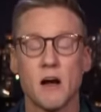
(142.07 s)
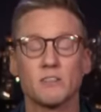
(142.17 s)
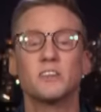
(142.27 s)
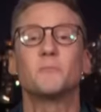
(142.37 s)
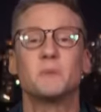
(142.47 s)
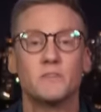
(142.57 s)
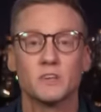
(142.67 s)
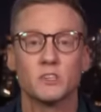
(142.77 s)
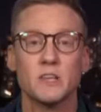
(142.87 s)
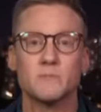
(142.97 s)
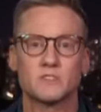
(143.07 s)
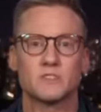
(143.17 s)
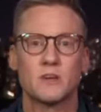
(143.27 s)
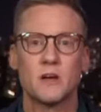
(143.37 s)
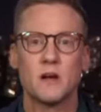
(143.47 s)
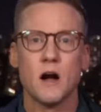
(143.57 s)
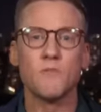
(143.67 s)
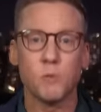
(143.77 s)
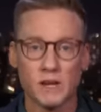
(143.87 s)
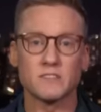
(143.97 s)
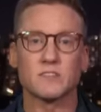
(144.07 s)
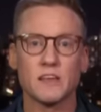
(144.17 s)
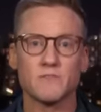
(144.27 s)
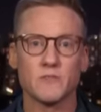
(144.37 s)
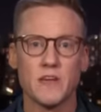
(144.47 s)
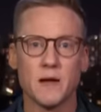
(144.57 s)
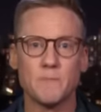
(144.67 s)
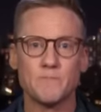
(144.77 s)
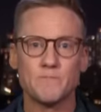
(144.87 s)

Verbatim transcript: a little bit of a glimpse of what it's like for them.